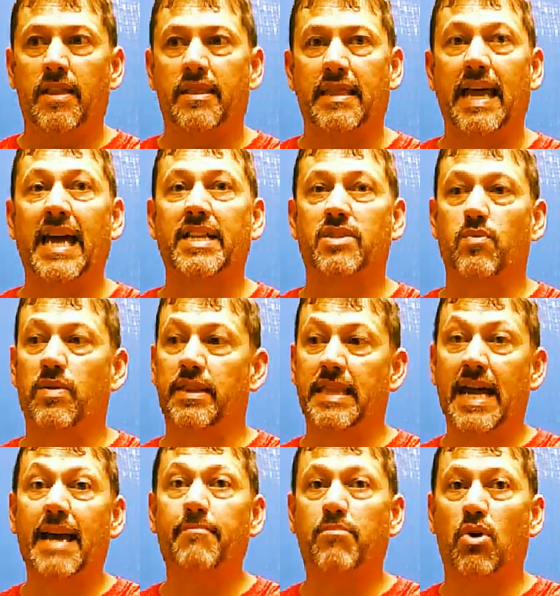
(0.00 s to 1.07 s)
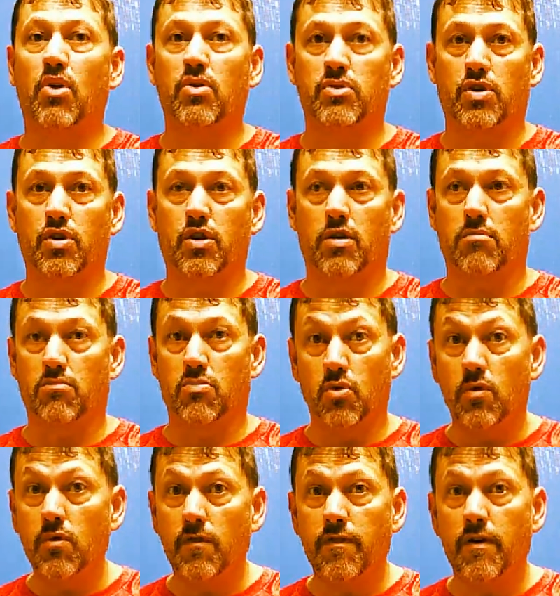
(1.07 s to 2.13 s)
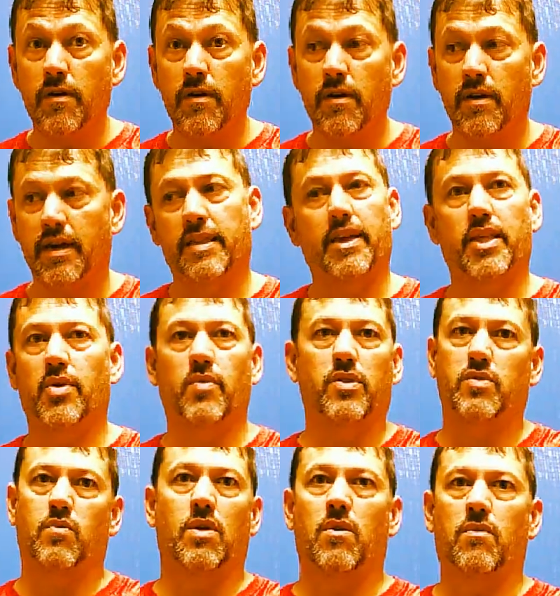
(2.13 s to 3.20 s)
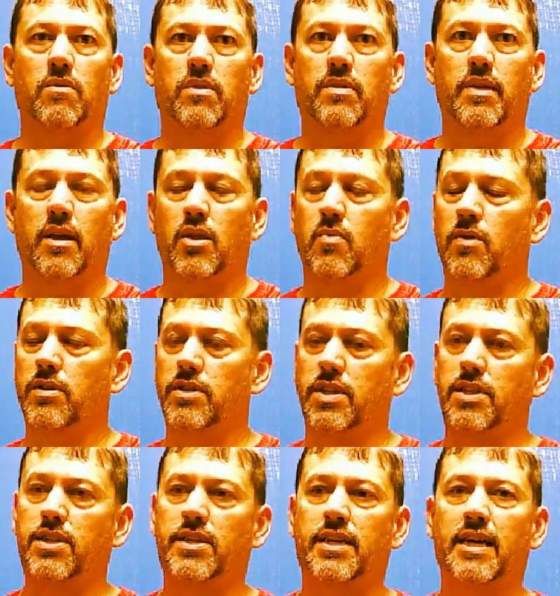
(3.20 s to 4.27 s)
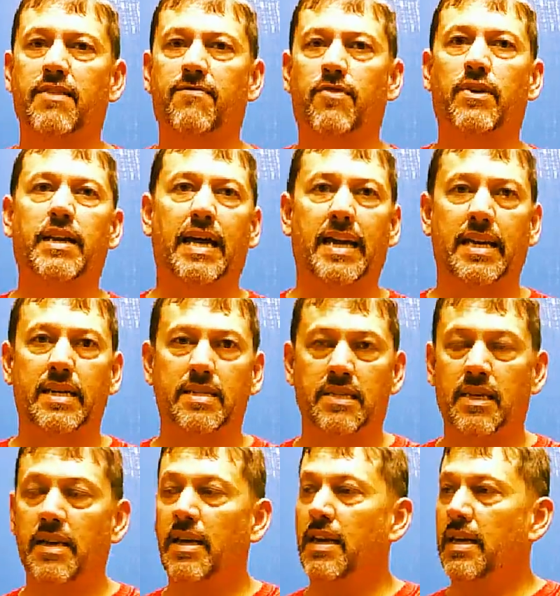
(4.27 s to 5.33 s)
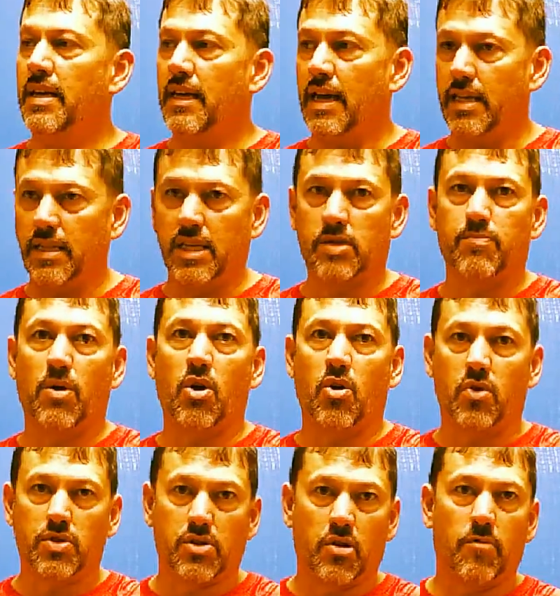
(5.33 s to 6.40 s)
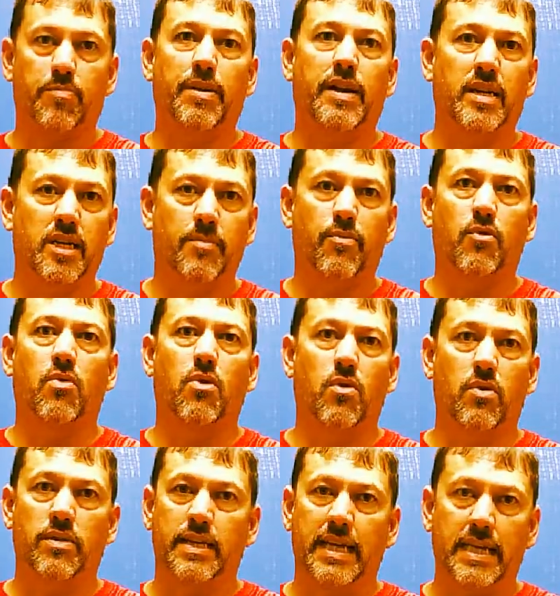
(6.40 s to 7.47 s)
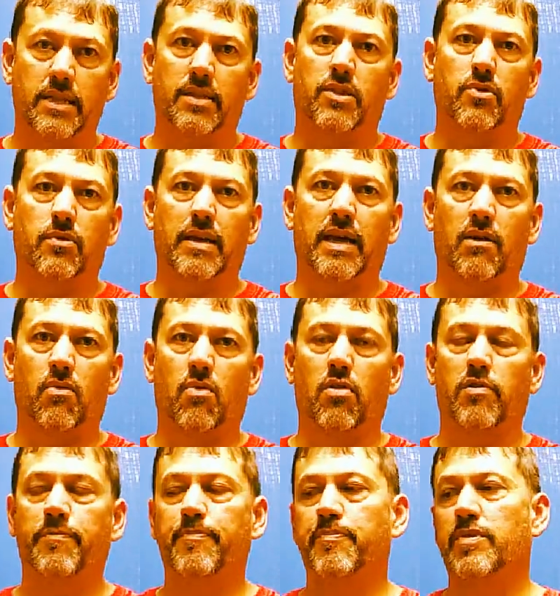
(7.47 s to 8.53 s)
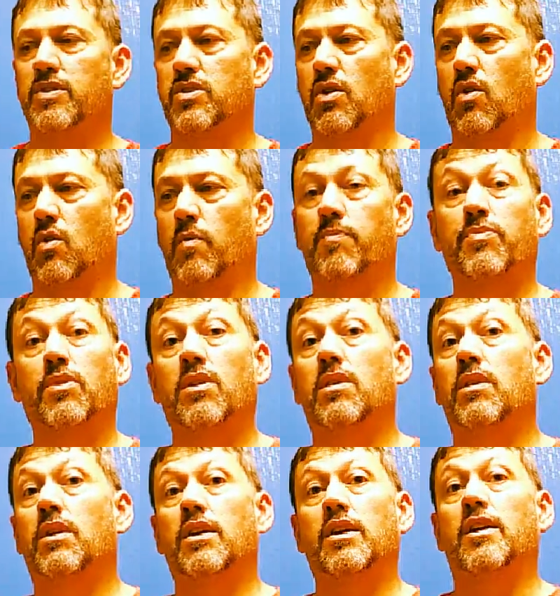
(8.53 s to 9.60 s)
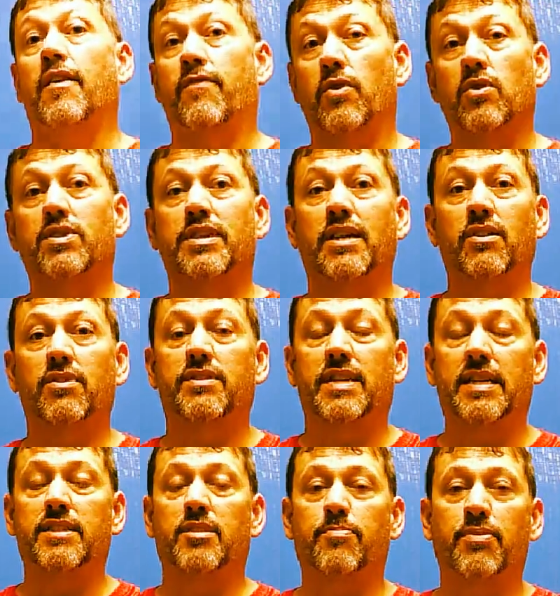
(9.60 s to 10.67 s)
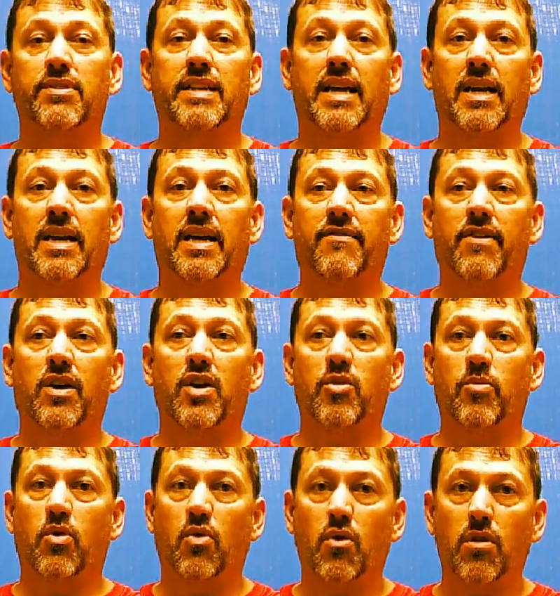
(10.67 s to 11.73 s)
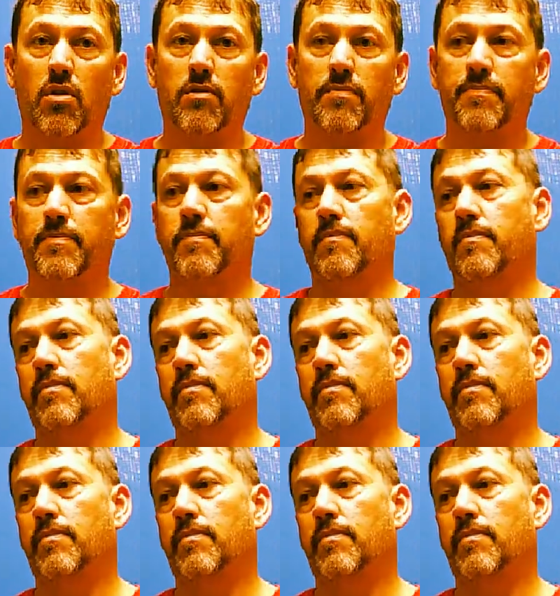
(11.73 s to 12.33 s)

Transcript: That's when that ball's going to move, and the other ones won't. The other ones just skid for days, and this ball will start picking up a roll and eating through that oil. So if your center tends to put down a lot of volume of oil,